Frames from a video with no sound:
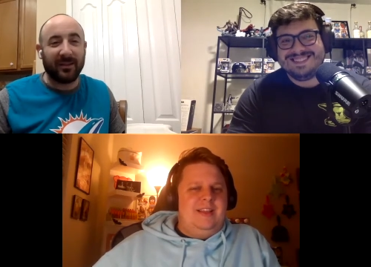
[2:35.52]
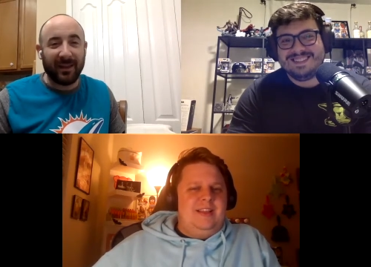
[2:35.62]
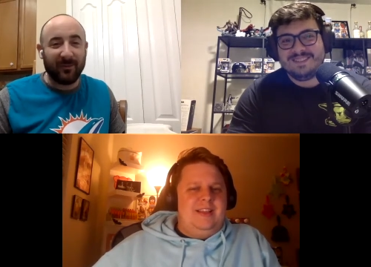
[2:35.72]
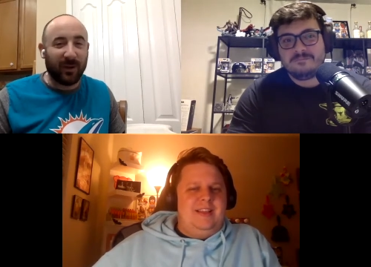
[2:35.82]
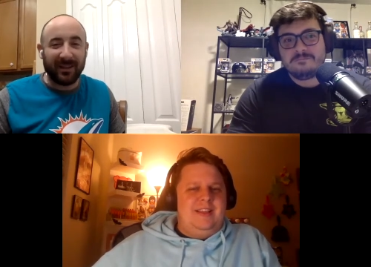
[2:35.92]

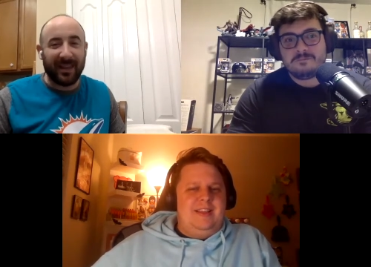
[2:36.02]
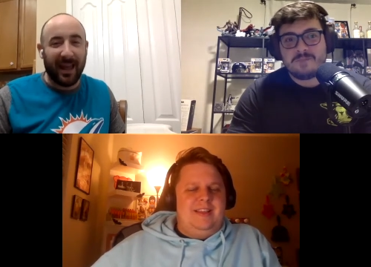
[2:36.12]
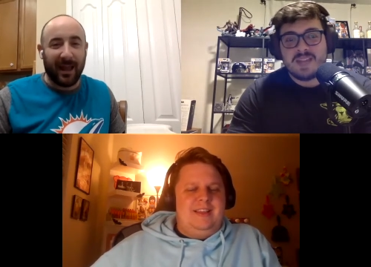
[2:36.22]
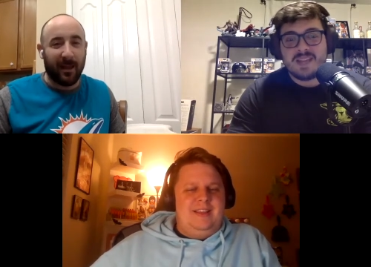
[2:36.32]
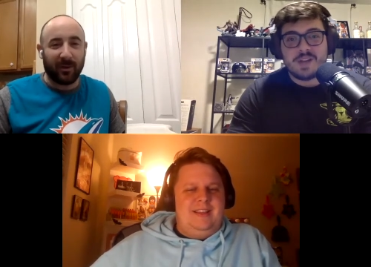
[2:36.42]
Speaker 1: they when did
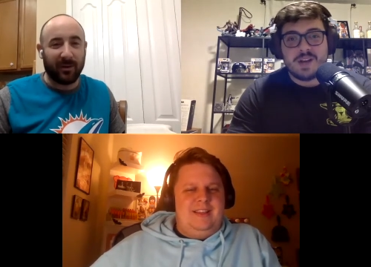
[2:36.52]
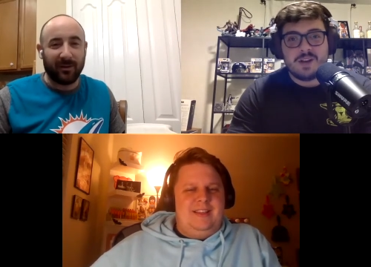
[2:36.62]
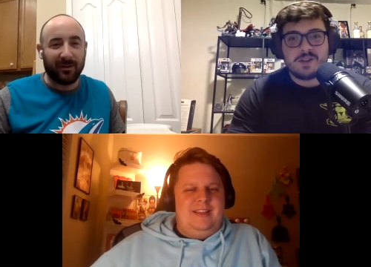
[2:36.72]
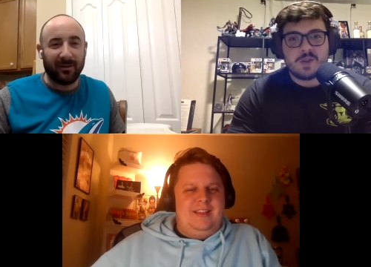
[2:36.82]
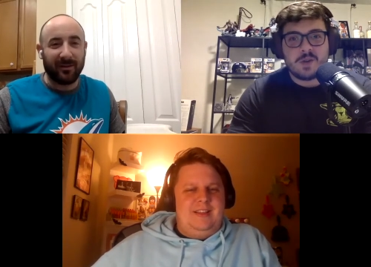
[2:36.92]
that happen? He's on
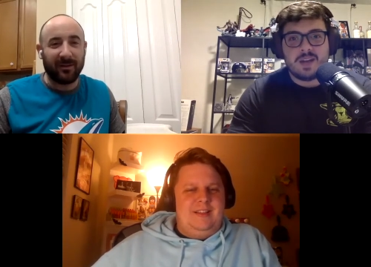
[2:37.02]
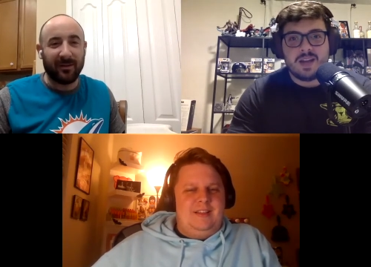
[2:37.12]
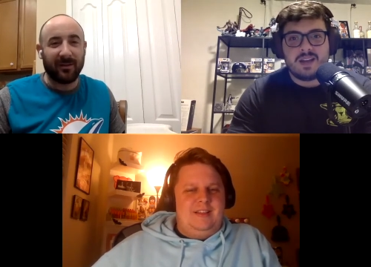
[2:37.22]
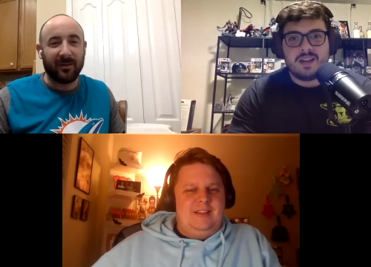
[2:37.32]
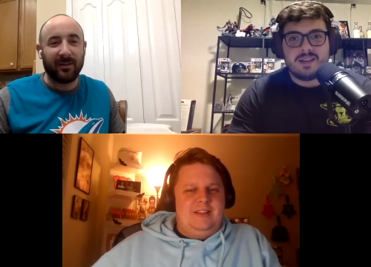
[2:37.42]
Arizona.
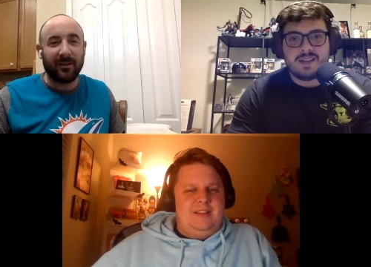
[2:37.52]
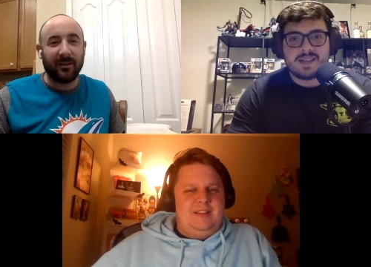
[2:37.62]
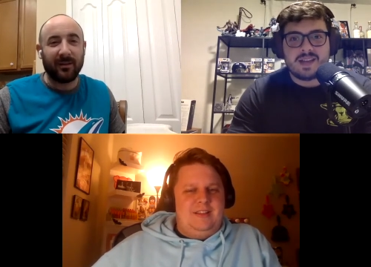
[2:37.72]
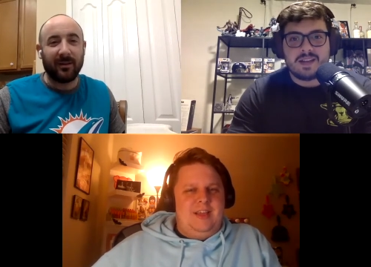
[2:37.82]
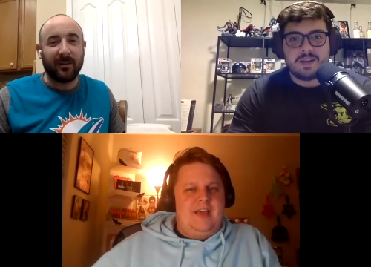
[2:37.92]
Yeah, he, they
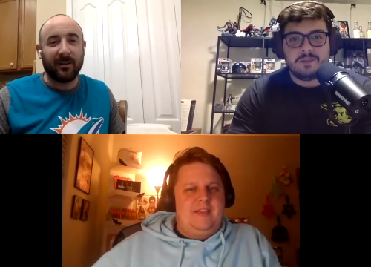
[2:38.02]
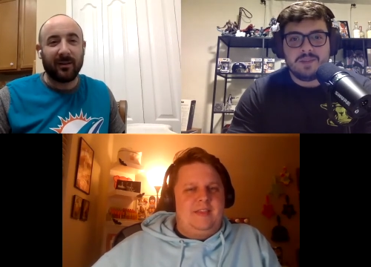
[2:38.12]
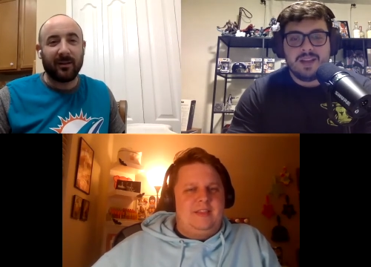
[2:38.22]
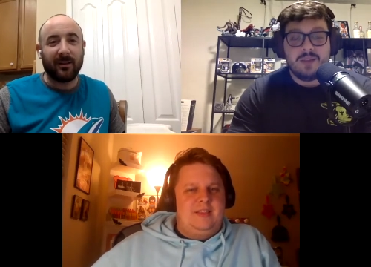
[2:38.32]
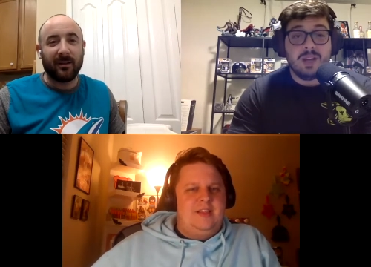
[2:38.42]
signed. Yeah,
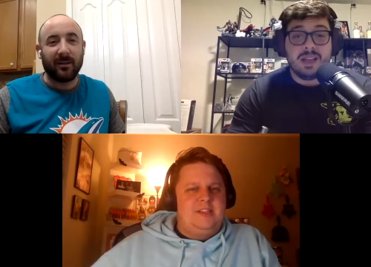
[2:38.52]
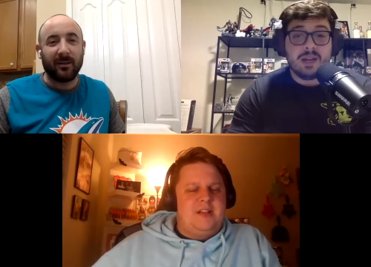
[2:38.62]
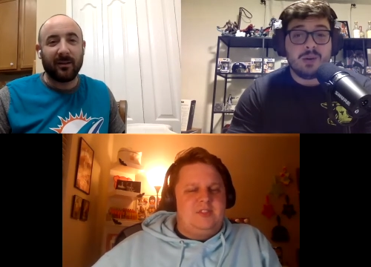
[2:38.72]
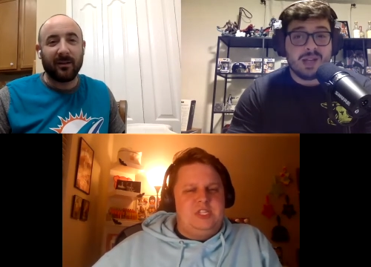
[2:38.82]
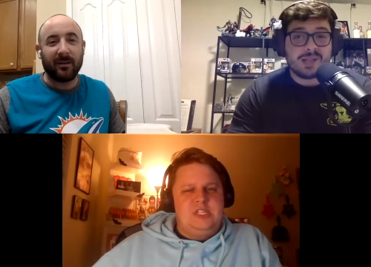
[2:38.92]
him. we
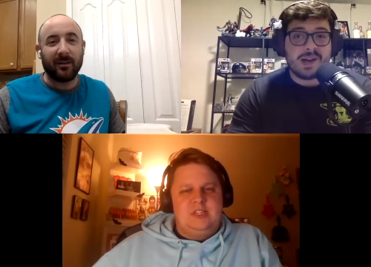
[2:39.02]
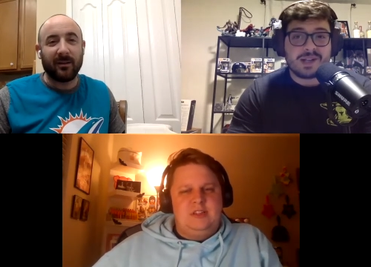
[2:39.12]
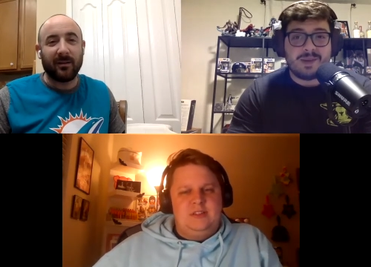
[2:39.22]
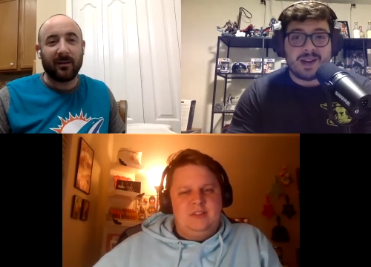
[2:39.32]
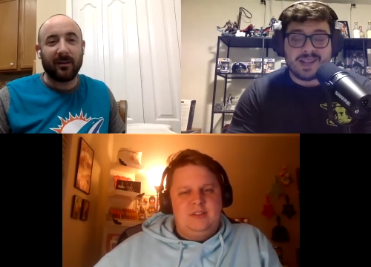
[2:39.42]
literally
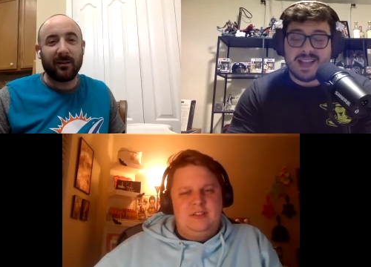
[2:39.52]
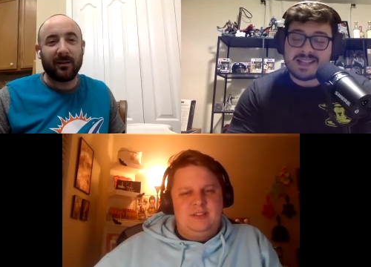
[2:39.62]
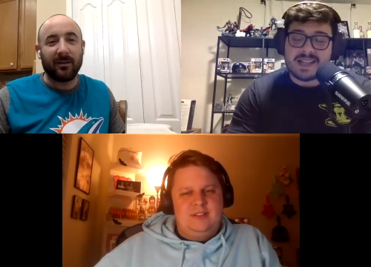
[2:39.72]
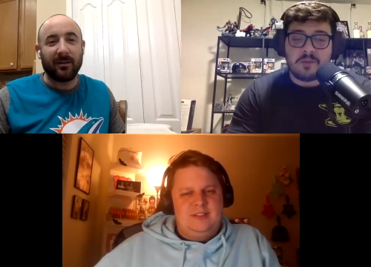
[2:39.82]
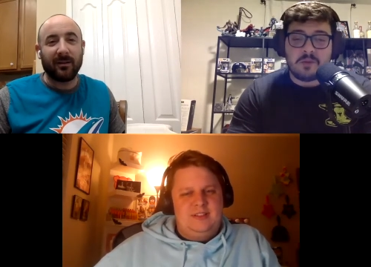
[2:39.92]
talked about it the
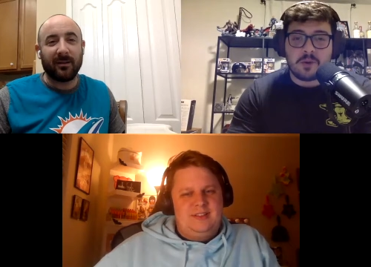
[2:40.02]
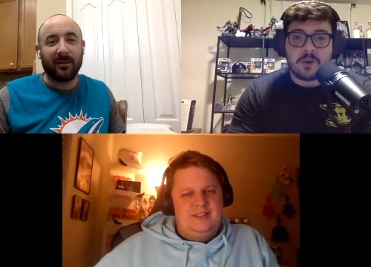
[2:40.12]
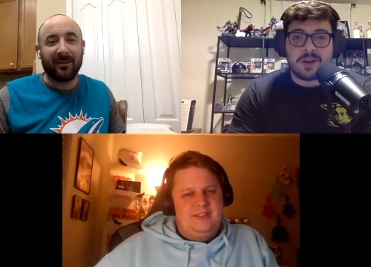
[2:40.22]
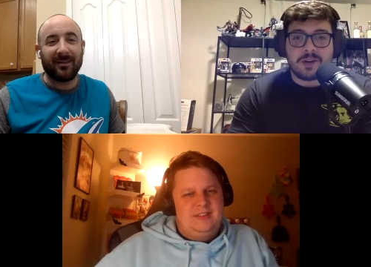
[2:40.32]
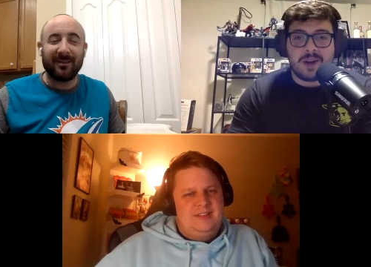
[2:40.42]
last time we
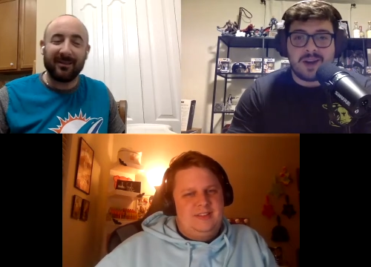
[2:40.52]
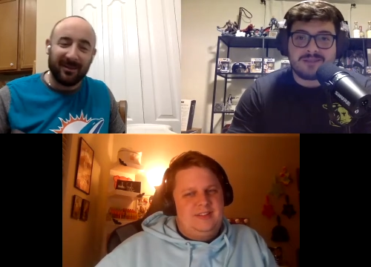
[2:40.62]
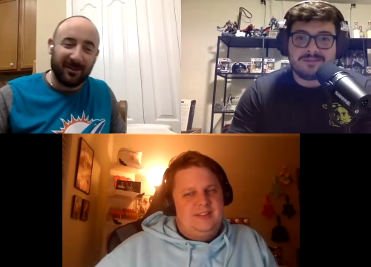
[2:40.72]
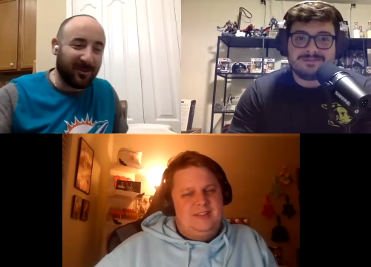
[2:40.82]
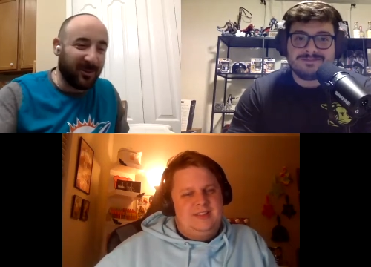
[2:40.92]
recorded, Craig.
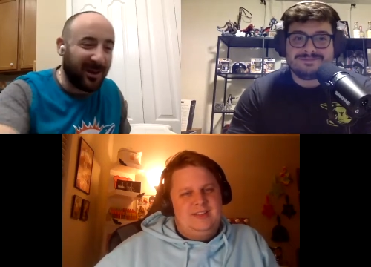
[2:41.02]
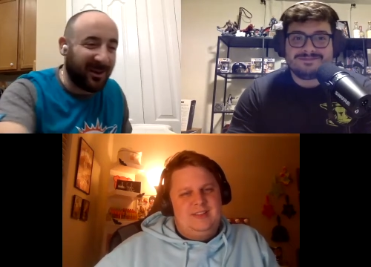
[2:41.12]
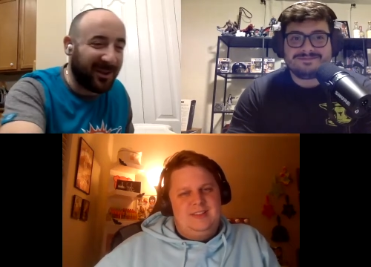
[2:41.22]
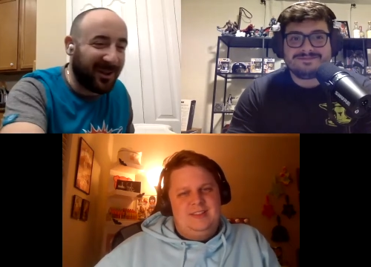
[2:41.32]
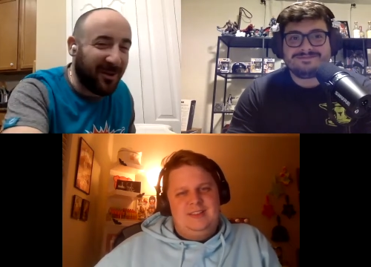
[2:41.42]

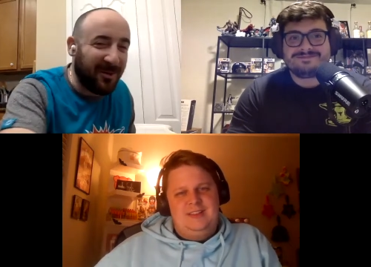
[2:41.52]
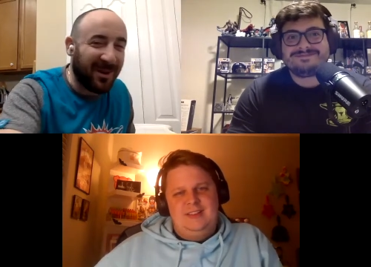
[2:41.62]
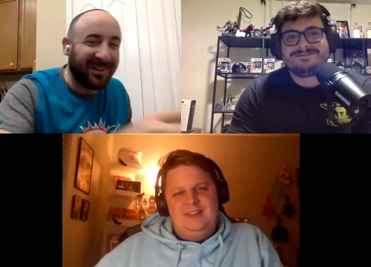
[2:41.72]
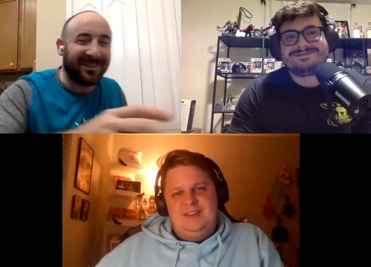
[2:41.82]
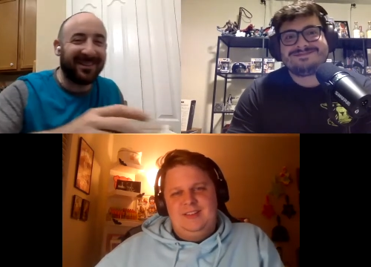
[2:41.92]
Well, you
Speaker 2: know
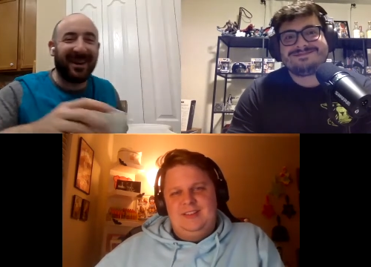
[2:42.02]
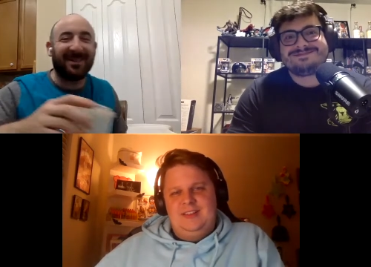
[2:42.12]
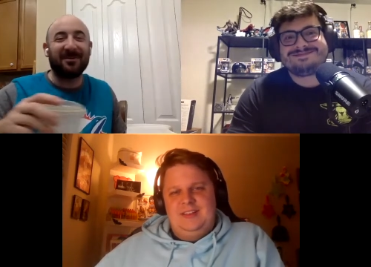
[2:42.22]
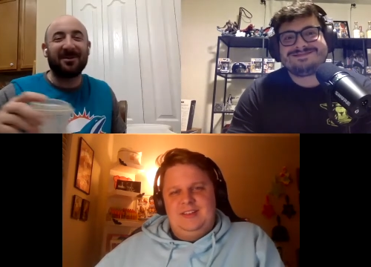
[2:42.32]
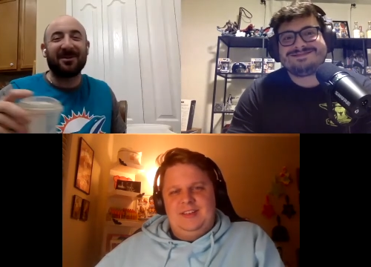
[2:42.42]
what?
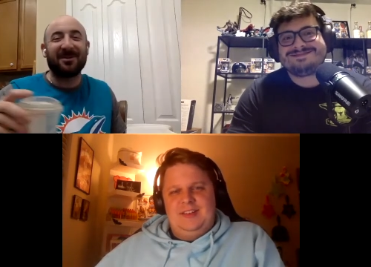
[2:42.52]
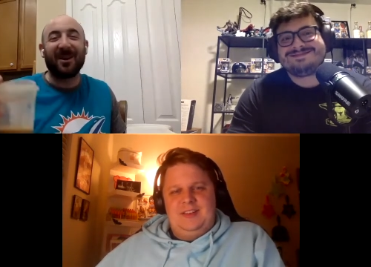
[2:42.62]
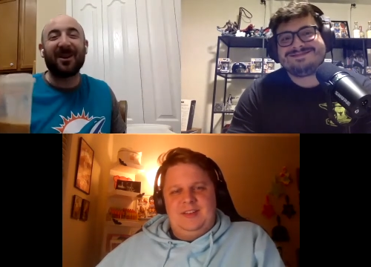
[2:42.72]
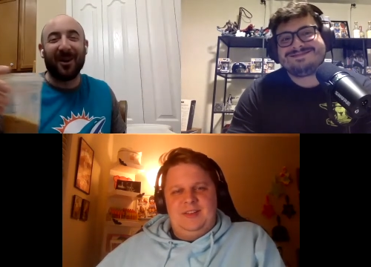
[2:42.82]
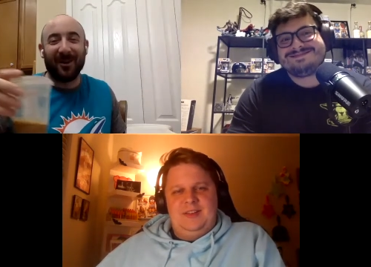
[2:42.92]
That was
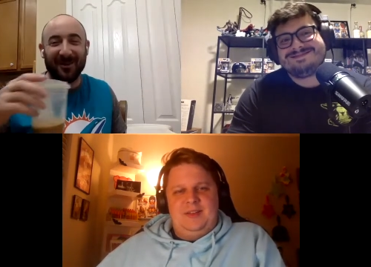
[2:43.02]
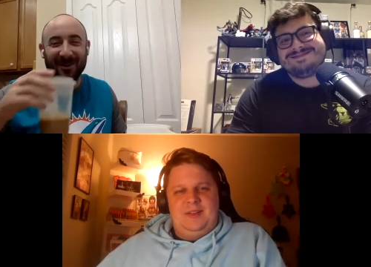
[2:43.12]
a go.